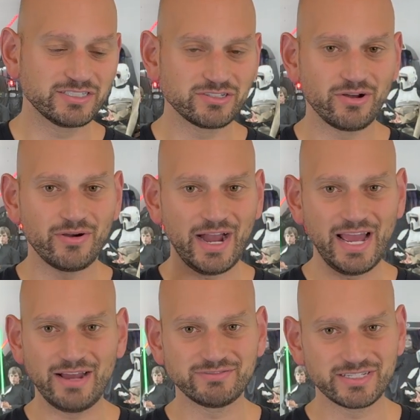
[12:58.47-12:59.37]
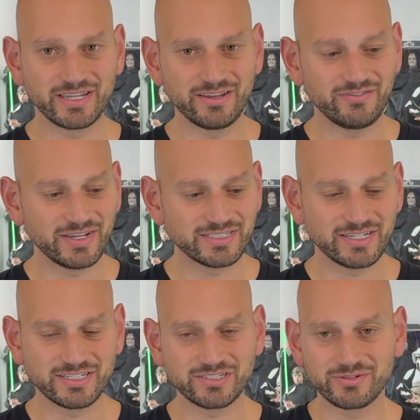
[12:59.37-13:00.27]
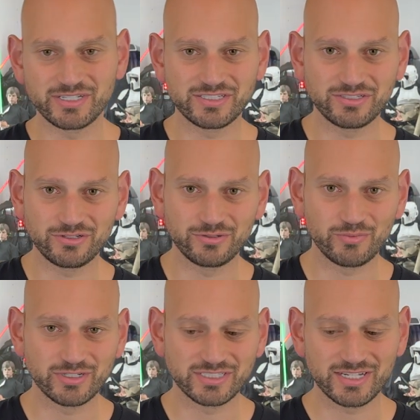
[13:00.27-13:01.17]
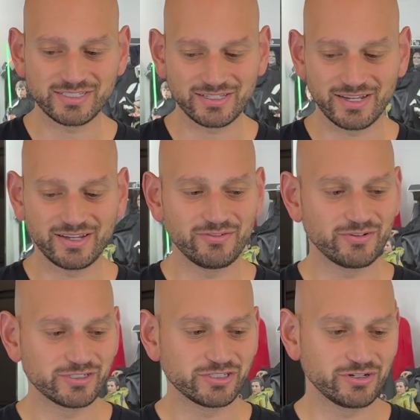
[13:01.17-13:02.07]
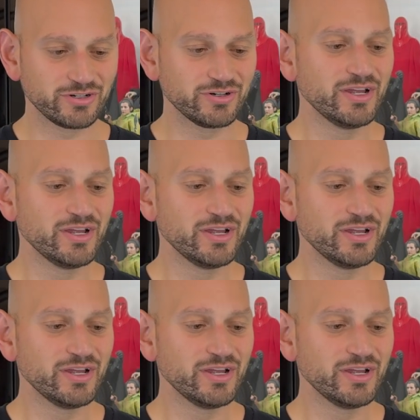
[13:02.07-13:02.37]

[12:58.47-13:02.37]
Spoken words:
so I have to give accessories to Princess Leia for sure.